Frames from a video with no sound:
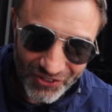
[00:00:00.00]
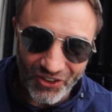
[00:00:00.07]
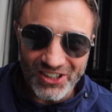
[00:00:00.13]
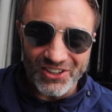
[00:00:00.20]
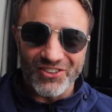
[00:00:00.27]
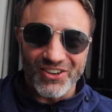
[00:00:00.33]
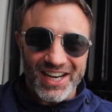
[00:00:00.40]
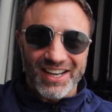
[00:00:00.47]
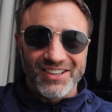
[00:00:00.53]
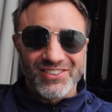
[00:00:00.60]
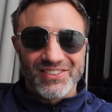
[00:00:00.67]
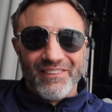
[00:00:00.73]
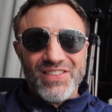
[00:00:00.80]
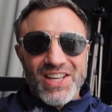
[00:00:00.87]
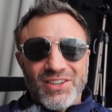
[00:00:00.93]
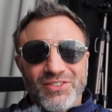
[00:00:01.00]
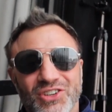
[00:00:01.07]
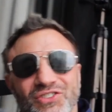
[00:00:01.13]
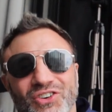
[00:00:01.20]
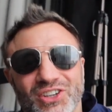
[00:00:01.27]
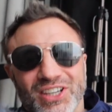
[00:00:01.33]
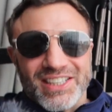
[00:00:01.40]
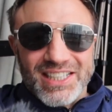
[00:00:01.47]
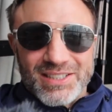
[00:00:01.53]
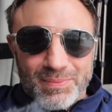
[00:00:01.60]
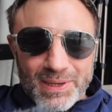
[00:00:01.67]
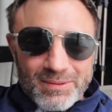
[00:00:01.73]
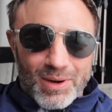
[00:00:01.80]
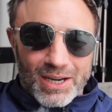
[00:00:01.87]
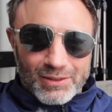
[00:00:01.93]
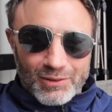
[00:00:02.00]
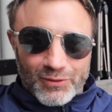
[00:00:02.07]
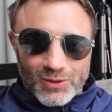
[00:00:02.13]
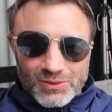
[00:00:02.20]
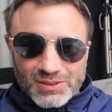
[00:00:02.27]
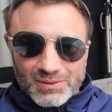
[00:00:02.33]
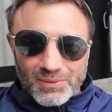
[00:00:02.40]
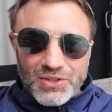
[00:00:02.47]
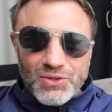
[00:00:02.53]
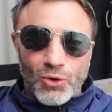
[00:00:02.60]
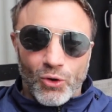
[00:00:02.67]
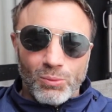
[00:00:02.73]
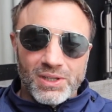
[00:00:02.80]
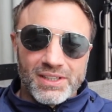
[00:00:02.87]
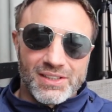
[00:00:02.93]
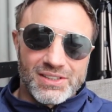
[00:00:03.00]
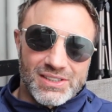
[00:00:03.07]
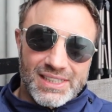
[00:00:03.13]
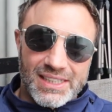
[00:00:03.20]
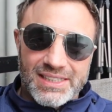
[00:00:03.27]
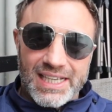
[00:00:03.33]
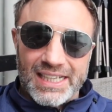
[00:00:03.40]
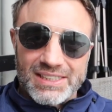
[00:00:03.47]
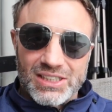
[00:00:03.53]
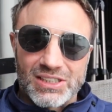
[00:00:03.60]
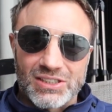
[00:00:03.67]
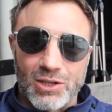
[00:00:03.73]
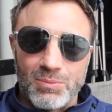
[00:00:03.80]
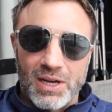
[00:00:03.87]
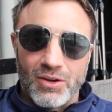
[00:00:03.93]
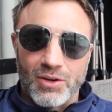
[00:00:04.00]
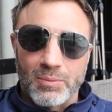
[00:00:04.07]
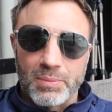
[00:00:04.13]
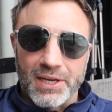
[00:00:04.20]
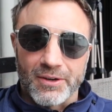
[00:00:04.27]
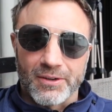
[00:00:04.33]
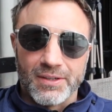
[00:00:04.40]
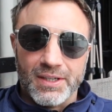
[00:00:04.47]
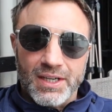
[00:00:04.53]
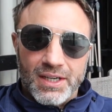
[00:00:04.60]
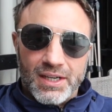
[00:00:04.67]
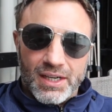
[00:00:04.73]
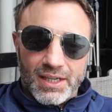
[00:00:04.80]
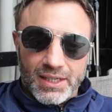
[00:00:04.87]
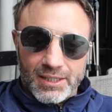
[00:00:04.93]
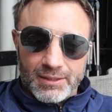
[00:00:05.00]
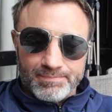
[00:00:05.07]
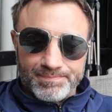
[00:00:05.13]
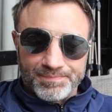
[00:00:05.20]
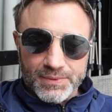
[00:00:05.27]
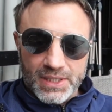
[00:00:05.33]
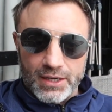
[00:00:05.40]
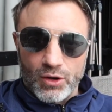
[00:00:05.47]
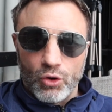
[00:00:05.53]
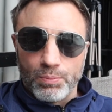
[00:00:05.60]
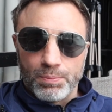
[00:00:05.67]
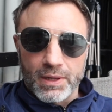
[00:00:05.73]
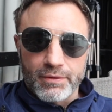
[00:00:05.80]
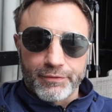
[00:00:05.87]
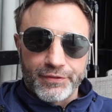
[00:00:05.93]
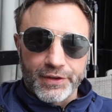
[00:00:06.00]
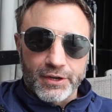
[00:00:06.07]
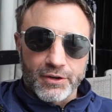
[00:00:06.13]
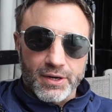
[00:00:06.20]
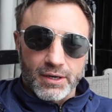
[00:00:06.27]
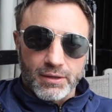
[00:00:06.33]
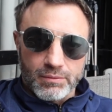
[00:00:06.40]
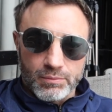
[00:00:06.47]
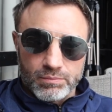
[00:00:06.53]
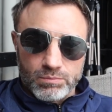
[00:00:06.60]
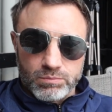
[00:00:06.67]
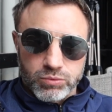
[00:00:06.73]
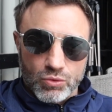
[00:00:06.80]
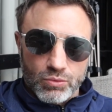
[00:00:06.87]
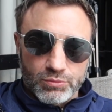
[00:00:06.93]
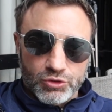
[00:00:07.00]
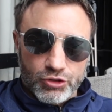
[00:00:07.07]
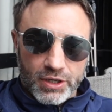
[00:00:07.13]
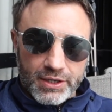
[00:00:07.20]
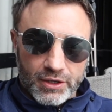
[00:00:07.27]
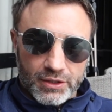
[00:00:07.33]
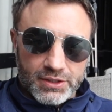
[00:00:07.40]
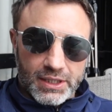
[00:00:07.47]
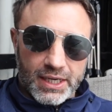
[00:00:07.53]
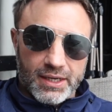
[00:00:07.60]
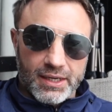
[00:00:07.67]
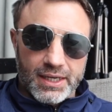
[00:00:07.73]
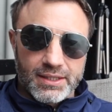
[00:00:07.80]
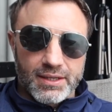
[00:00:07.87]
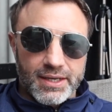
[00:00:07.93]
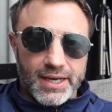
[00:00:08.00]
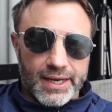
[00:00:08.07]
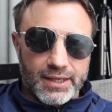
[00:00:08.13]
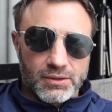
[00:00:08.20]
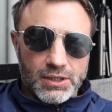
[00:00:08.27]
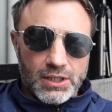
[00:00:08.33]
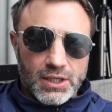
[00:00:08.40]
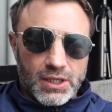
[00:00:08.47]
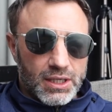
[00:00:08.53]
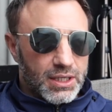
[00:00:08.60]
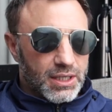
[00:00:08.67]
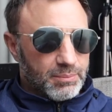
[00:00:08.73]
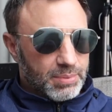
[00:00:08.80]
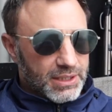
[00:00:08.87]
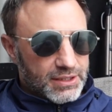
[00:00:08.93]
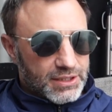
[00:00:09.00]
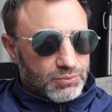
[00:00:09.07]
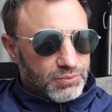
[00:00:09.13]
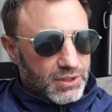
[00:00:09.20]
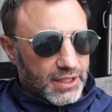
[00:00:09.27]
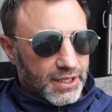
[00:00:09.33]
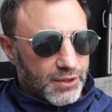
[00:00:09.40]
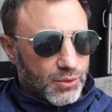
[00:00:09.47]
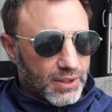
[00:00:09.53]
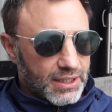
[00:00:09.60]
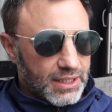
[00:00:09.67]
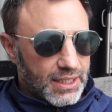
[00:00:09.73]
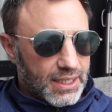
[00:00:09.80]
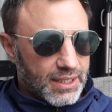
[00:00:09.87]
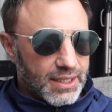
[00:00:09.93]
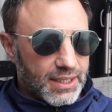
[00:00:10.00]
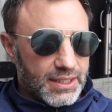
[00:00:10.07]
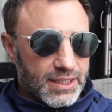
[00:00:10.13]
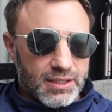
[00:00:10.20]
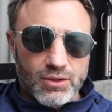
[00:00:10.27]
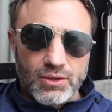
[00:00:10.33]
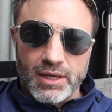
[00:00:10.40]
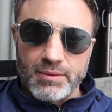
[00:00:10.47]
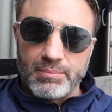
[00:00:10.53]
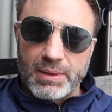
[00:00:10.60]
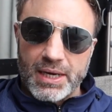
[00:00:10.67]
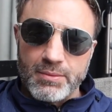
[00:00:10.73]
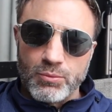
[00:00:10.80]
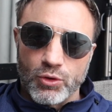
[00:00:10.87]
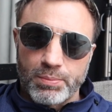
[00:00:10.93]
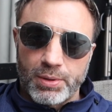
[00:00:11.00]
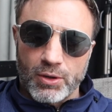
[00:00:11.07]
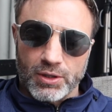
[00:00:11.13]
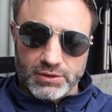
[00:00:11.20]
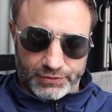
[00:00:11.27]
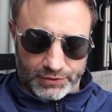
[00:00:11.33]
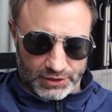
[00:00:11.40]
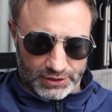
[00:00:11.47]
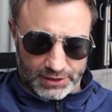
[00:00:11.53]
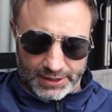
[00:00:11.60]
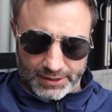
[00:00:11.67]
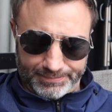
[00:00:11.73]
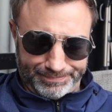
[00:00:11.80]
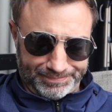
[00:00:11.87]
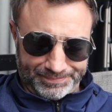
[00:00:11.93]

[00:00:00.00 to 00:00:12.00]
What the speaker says: walk around with one of these big microphones. But normally I just attach it somehow up here. I hope I'll figure it out. Boom, trying not to get it into the angle. But it's really annoying that I need to go out and buy more parts for this thing.